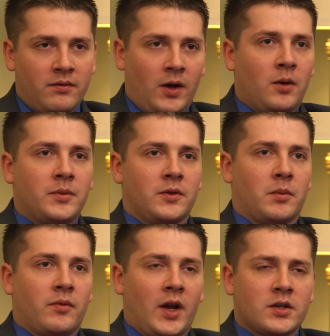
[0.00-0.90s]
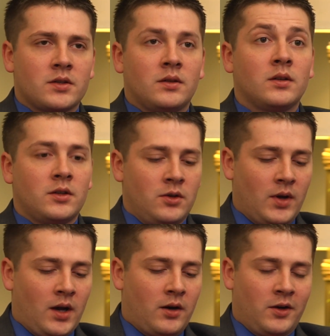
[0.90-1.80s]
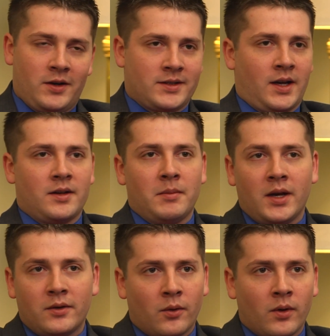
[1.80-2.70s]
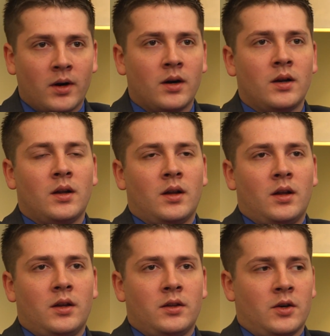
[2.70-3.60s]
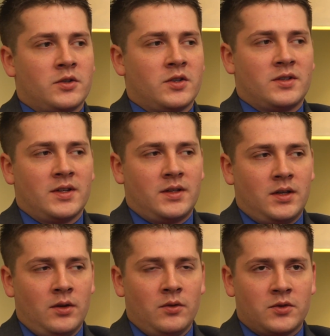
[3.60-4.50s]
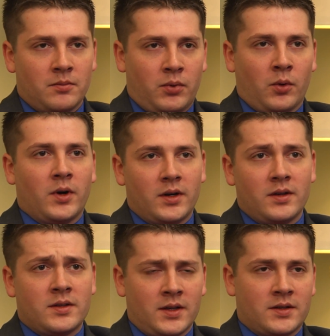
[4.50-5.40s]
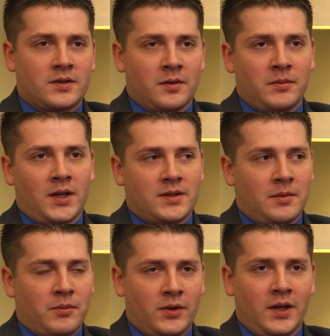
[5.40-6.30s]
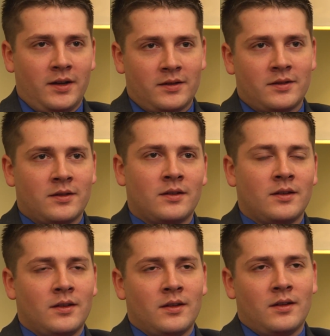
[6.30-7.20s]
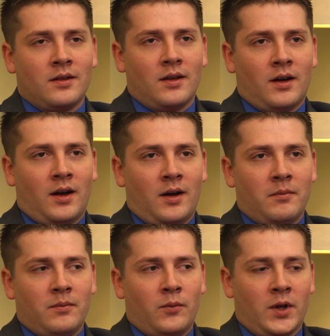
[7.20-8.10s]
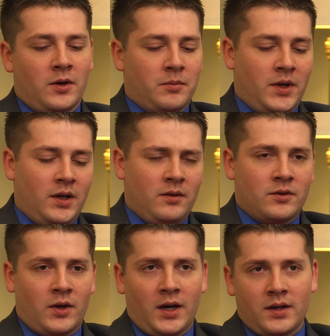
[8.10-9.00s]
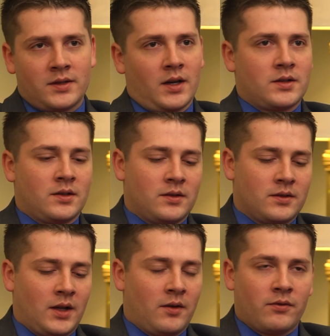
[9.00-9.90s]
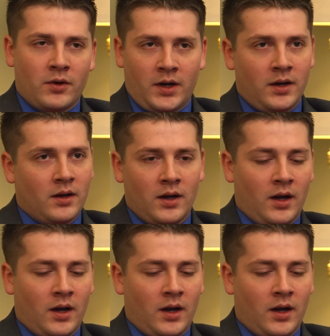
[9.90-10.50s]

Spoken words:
developed as a professional. You're assigned a mentor. There's just this huge support system that's in place, whether it be training sessions that are free,